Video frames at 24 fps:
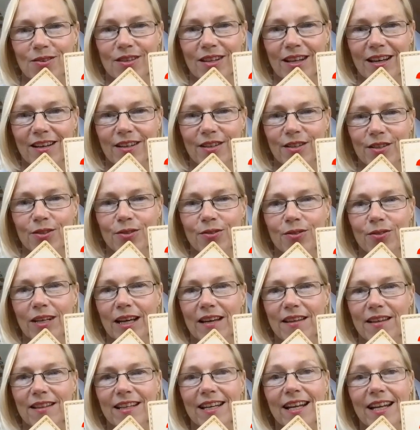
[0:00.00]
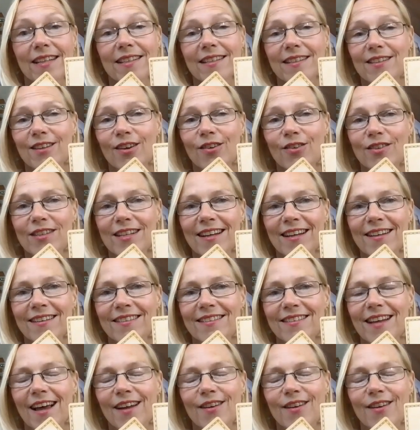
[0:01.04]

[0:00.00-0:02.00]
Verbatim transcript: that you get the latest content.